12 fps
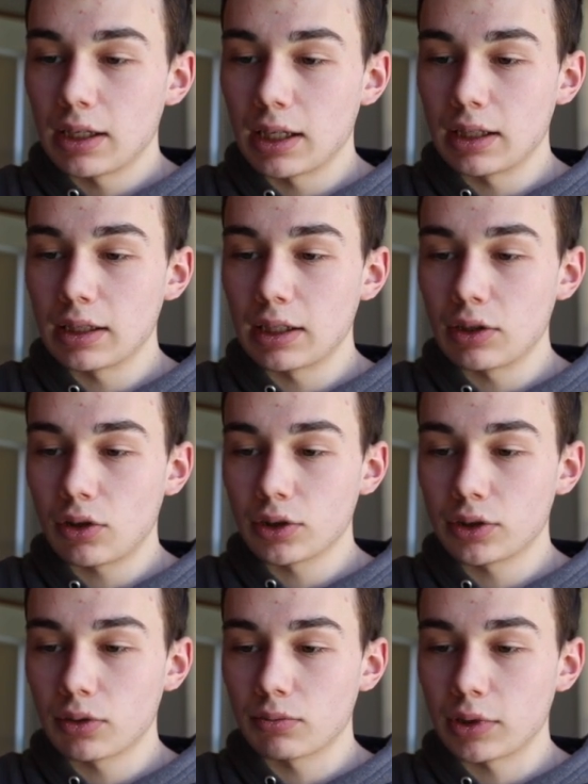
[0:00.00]
And then it
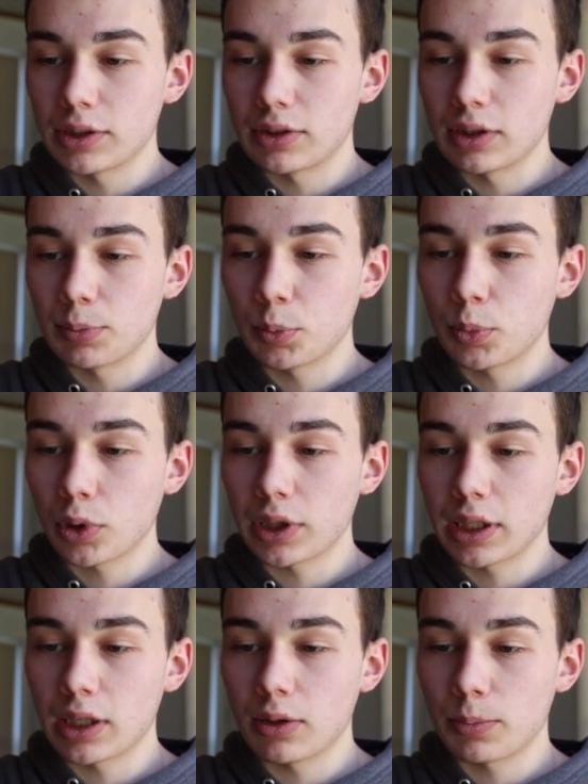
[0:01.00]
also runs this
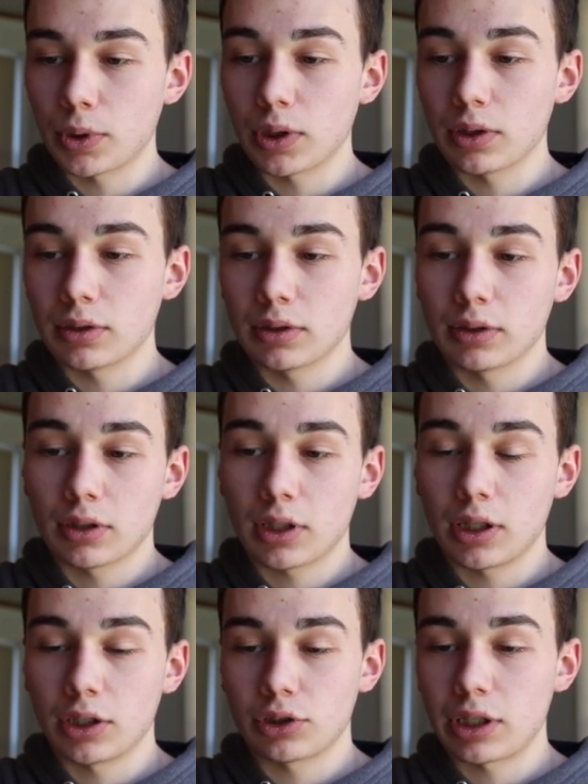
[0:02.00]
Booking Helper
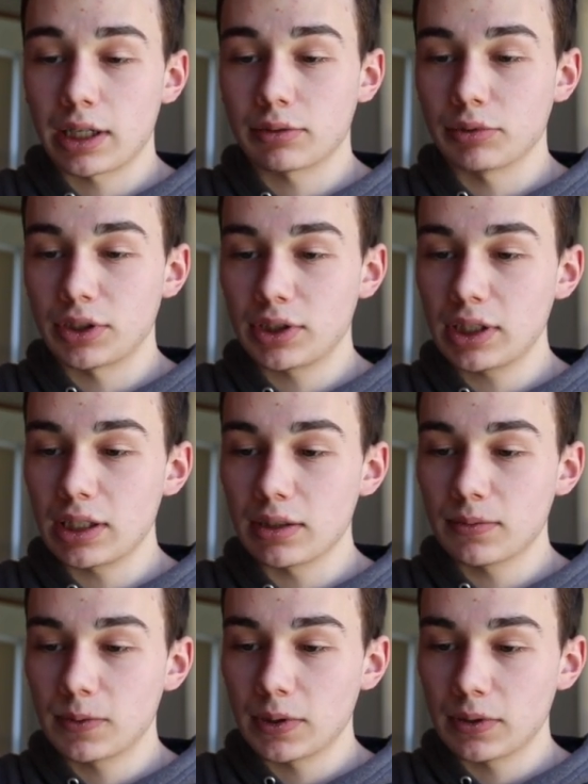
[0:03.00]
contract
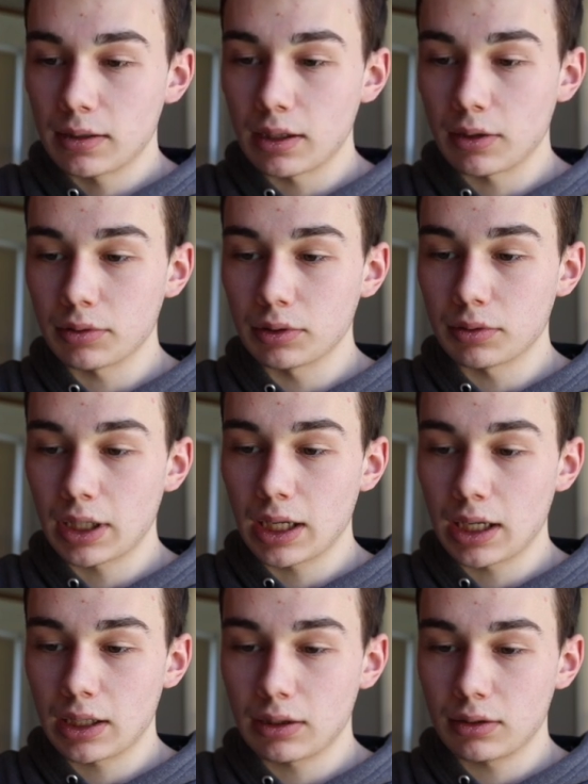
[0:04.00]
received. Now you
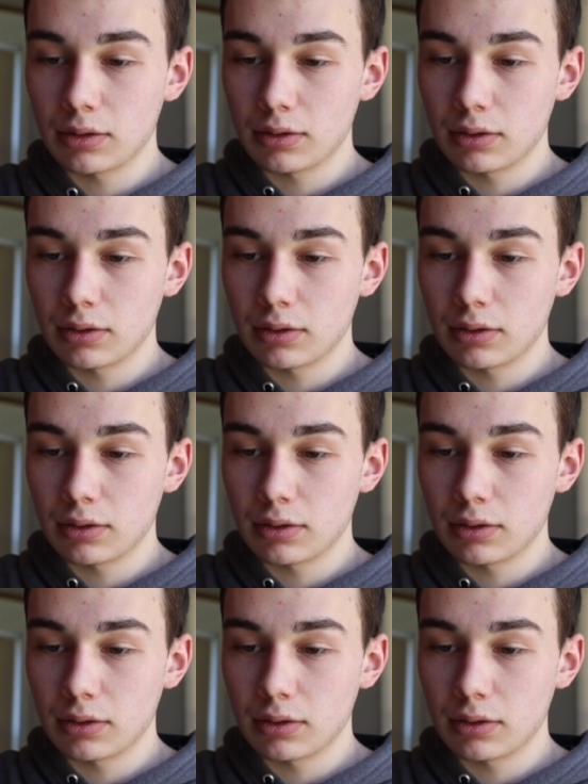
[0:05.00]
can